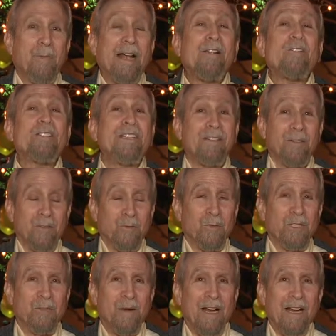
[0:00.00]
Michael Dinan
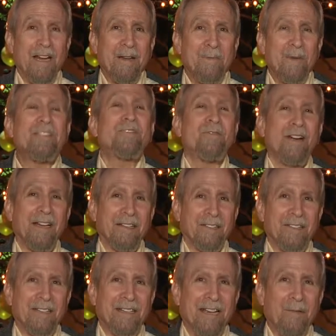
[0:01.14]
was my best friend
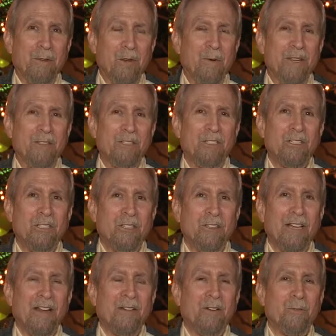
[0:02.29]
that we went
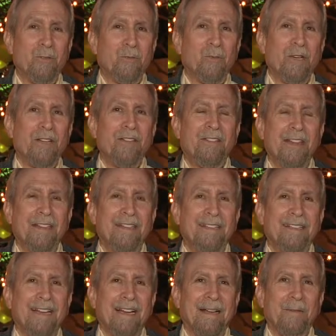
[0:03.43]
together with,
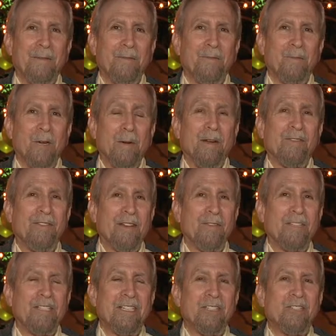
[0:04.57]
and one of my
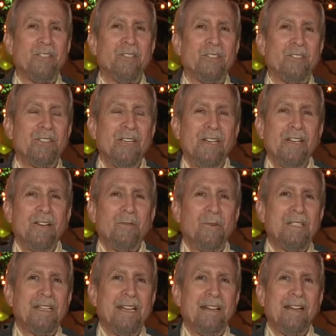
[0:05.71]
favorite teachers
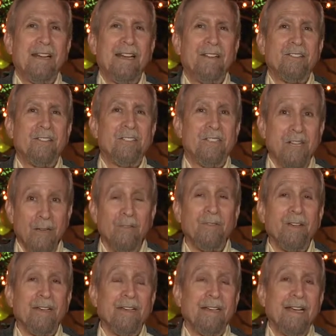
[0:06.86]
was Eliezer
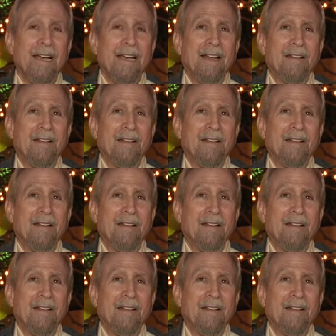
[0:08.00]
Slomovic.